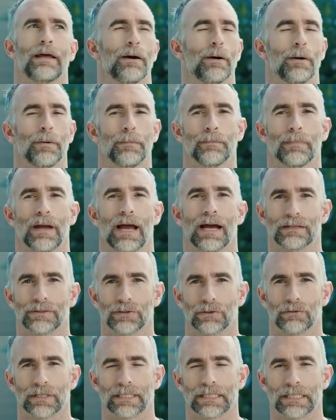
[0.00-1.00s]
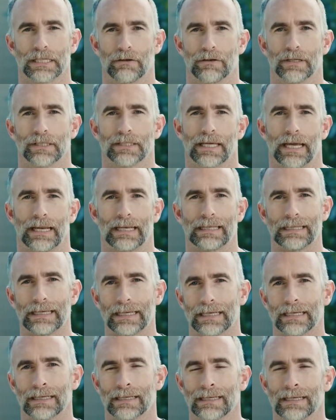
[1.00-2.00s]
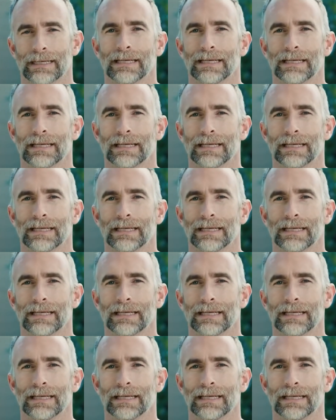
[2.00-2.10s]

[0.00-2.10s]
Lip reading: outdoor exteriors get lit.